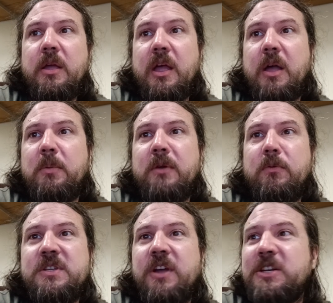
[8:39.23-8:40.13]
But
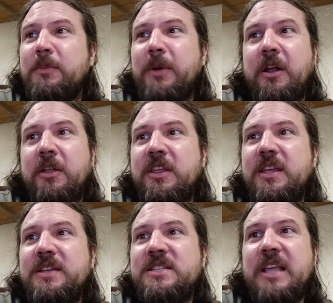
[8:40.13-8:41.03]
if we talked about all
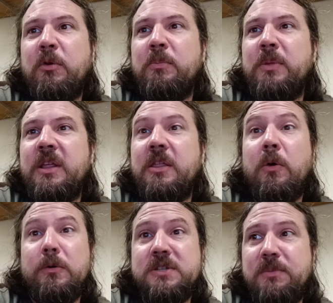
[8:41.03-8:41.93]
these, that would be the
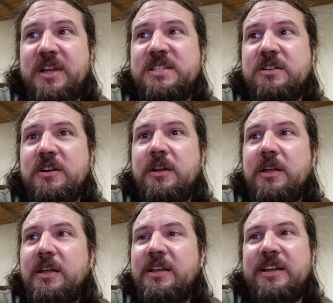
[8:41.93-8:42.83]
whole semester.
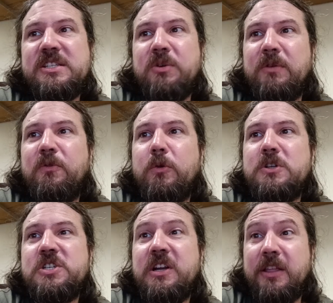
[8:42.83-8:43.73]
So
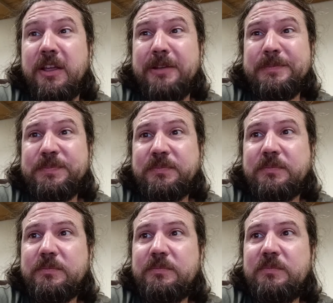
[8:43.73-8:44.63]
unfortunately,
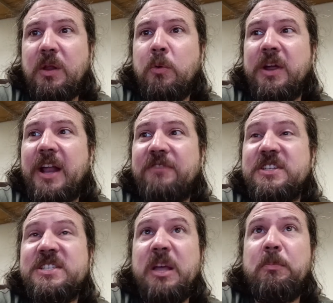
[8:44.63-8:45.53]
we're going to have
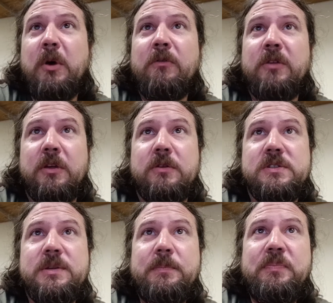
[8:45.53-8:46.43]
to skip over
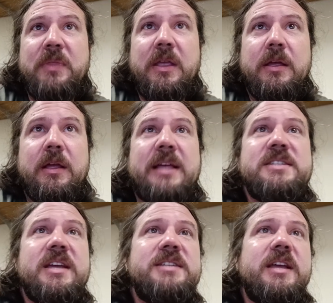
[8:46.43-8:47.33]
those.
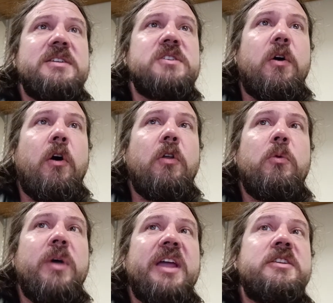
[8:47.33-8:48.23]
That's going to take us all the
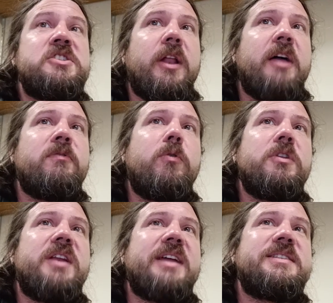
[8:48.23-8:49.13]
way to July
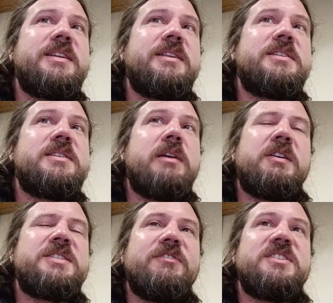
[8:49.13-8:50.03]
4th,
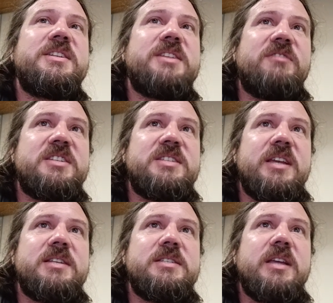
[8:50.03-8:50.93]

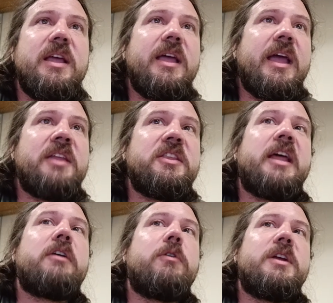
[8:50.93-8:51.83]
1776, and the
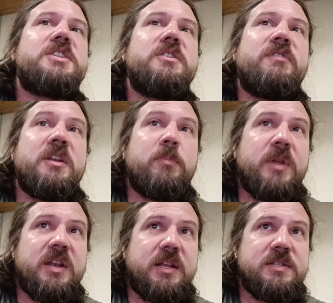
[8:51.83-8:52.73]
Declaration of
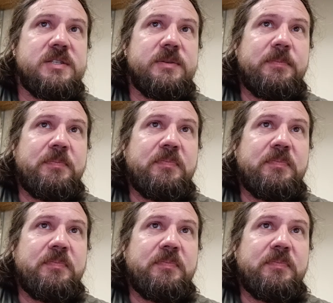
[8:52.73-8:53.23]
Independence.